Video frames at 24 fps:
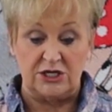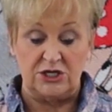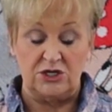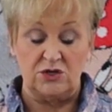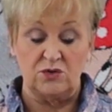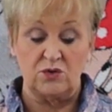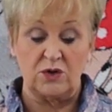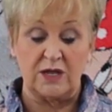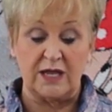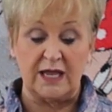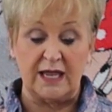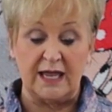
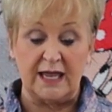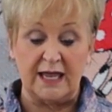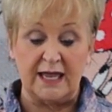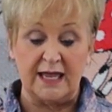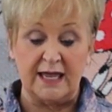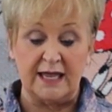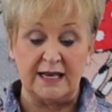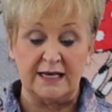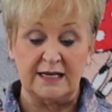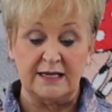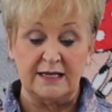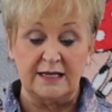You
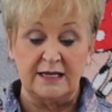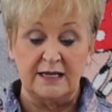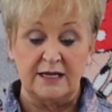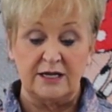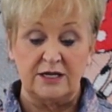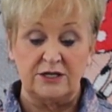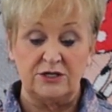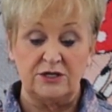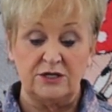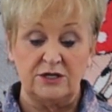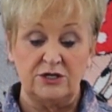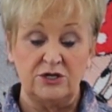can
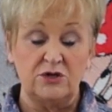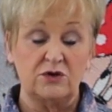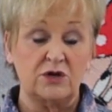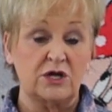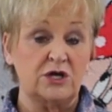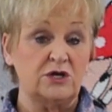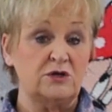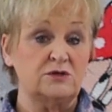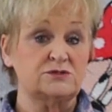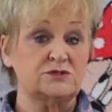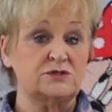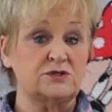
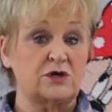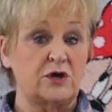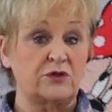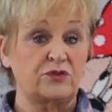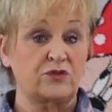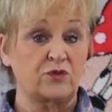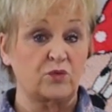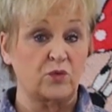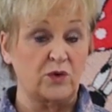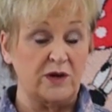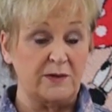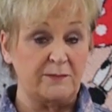use
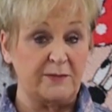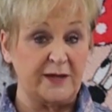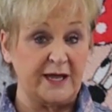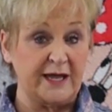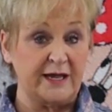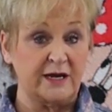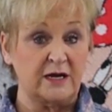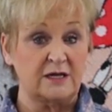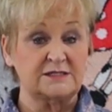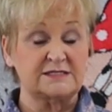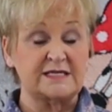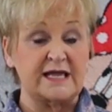3
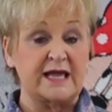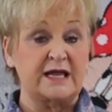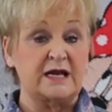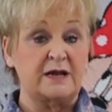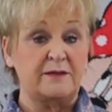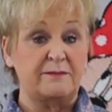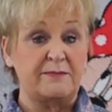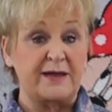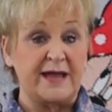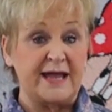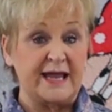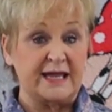panels and
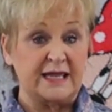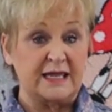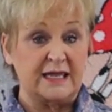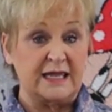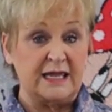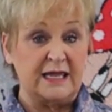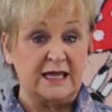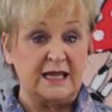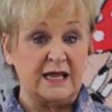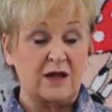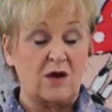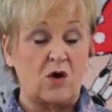a
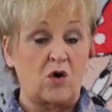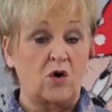backing,